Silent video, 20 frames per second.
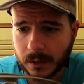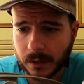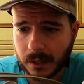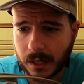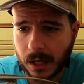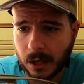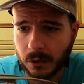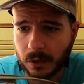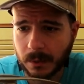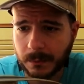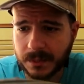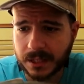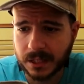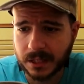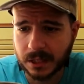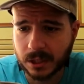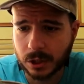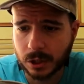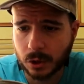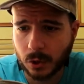Now, let me
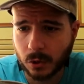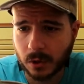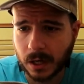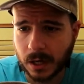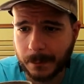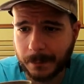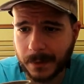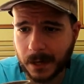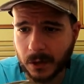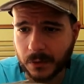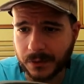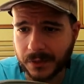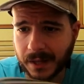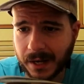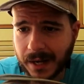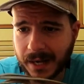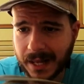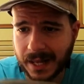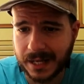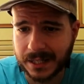just talk about the
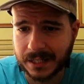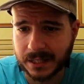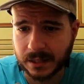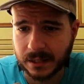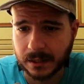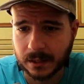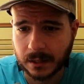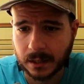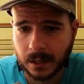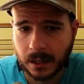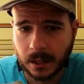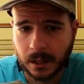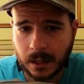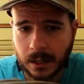laces.